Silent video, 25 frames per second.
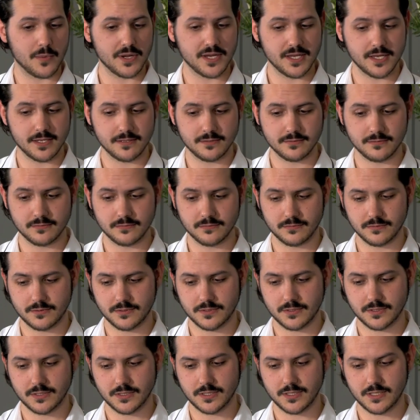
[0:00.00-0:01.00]
But in
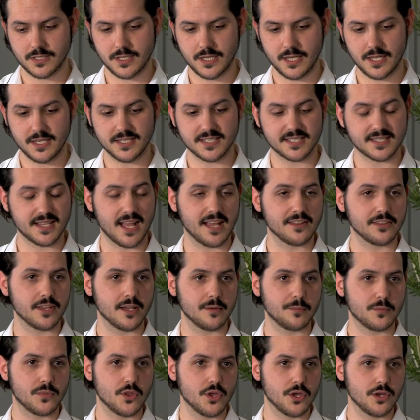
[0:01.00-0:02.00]

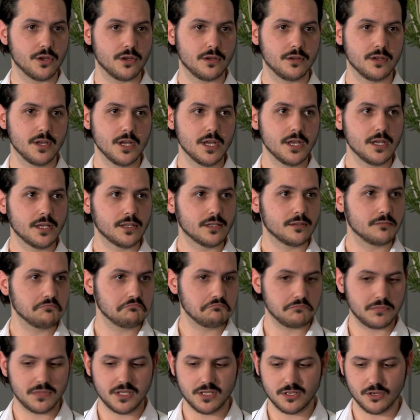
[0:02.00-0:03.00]
stand-up,
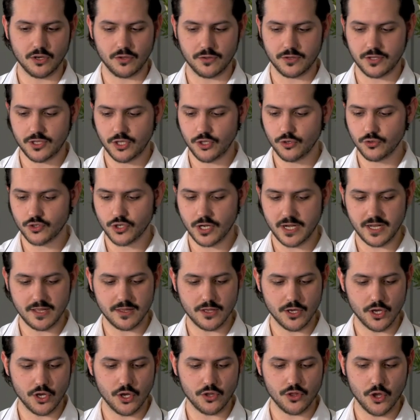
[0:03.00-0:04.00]
usually
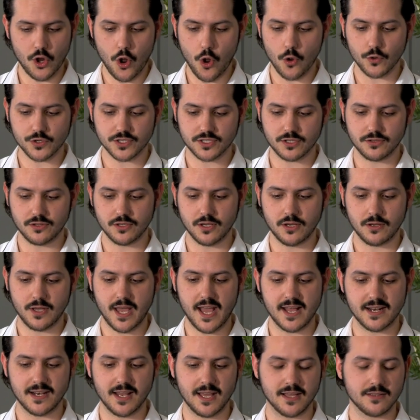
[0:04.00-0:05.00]
the host and the
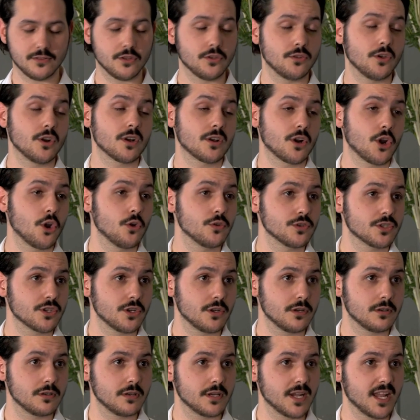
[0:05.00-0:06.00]
headline, the
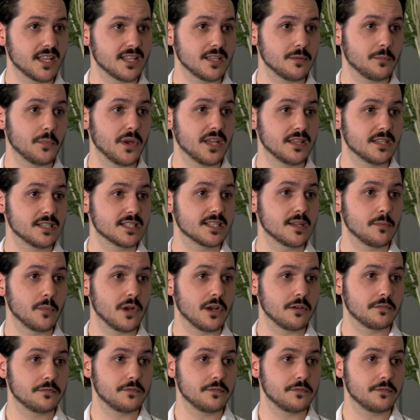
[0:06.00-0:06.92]
closer are getting paid a similar